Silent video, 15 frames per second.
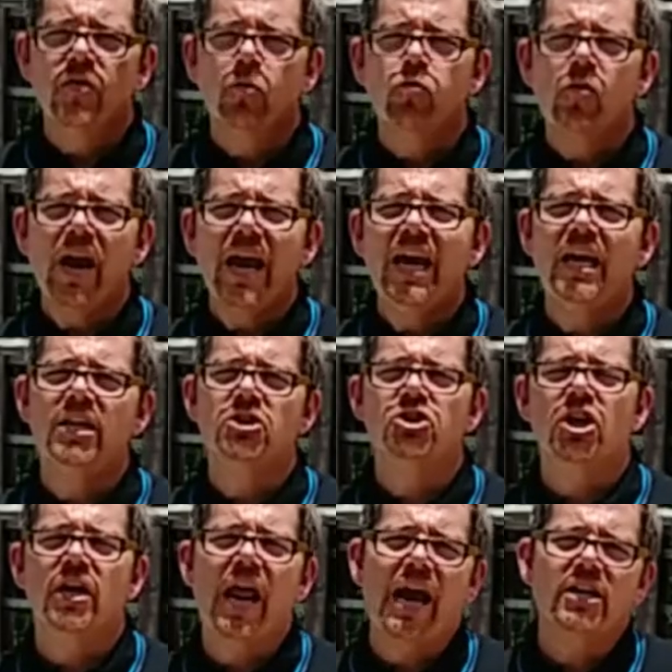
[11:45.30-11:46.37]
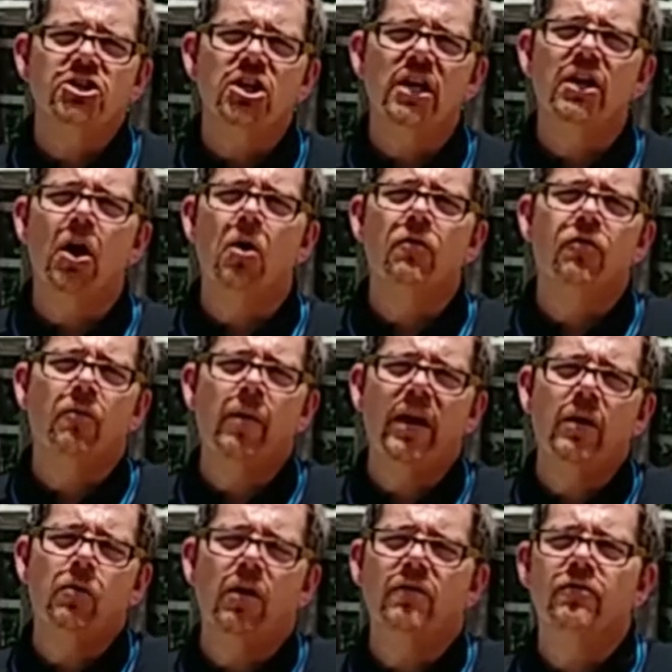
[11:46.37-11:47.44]
The range can actually go from
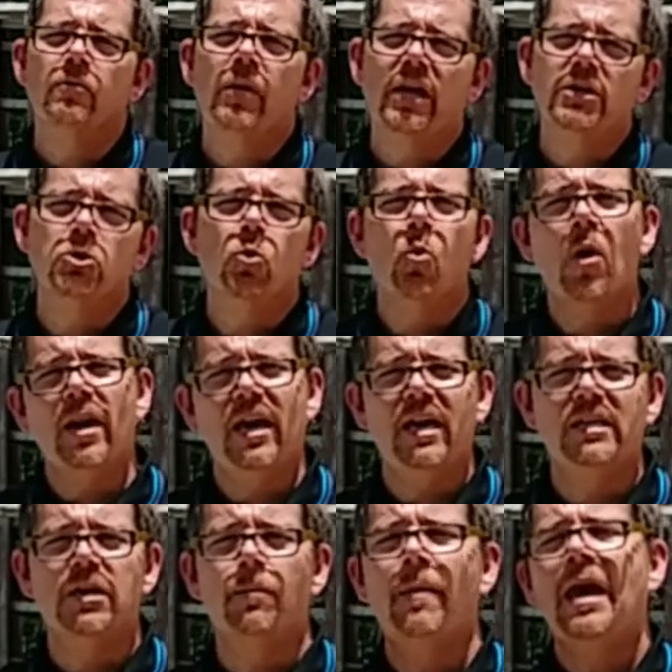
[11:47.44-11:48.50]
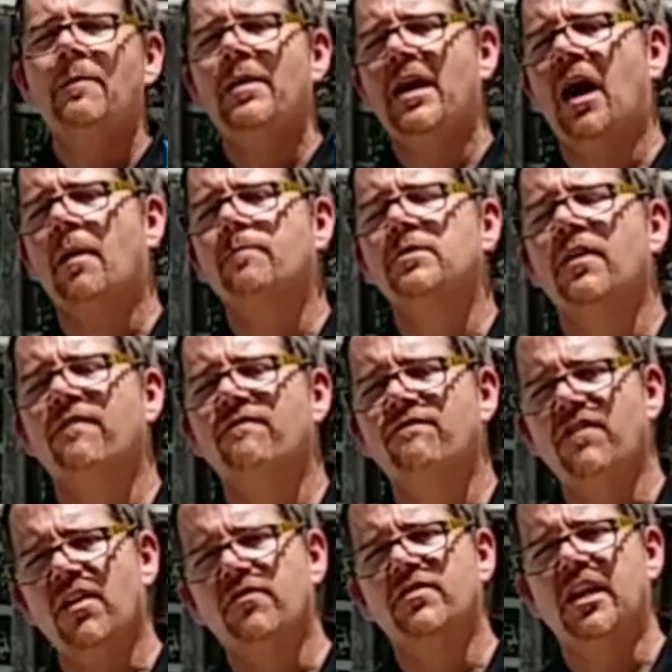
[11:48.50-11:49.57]
anywhere from like 20 to maybe up to
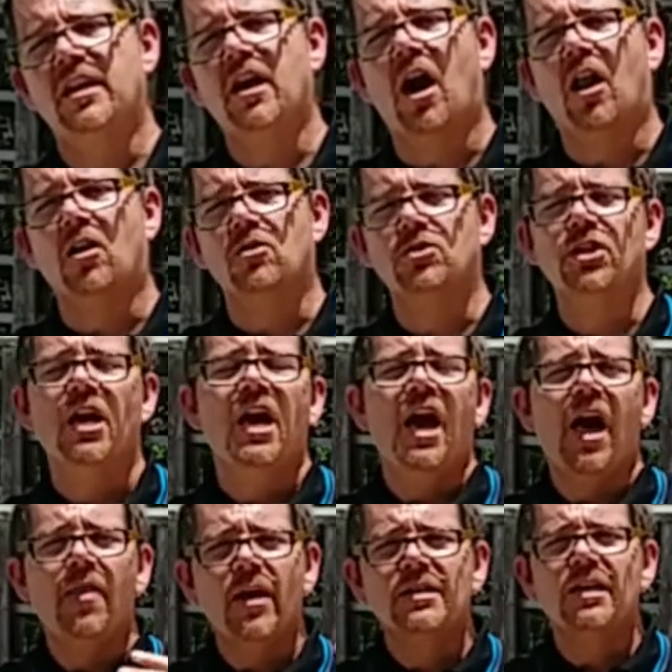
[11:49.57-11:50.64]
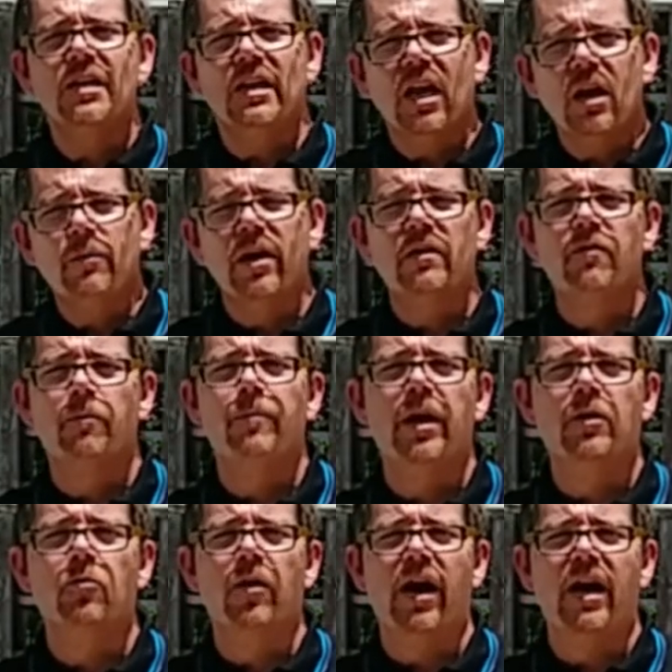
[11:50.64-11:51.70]
$50, and that's a little bit of a
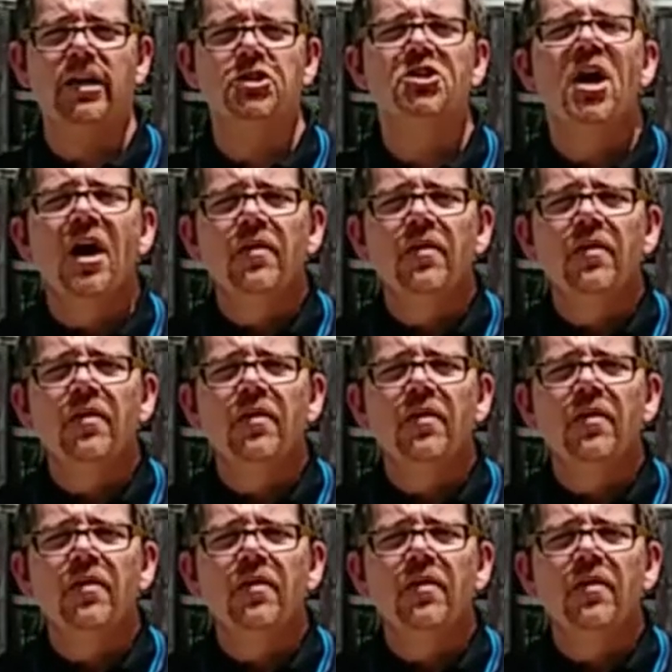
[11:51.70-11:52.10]
big range.